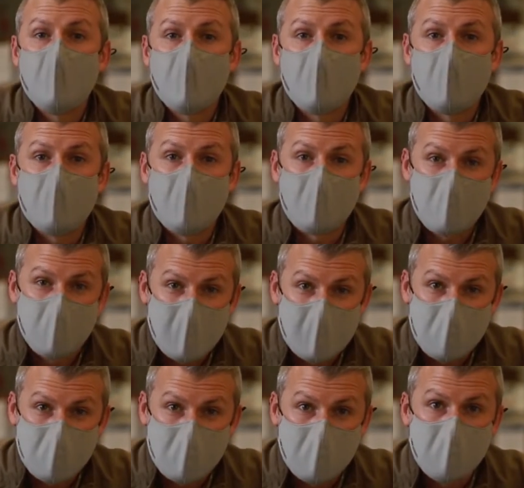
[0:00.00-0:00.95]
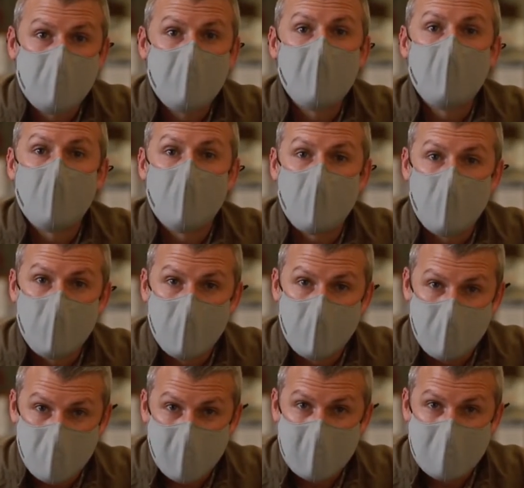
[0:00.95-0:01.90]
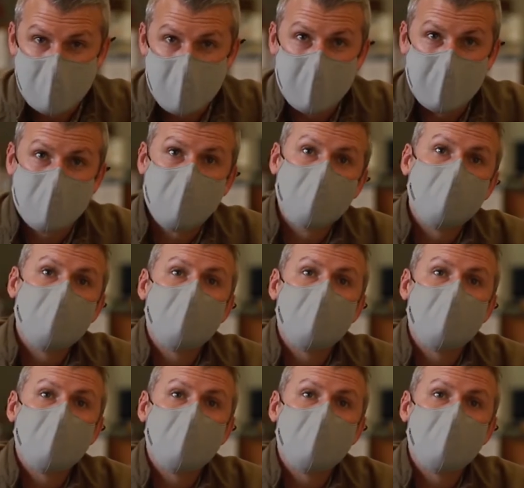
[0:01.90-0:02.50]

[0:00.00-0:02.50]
on a problem or project.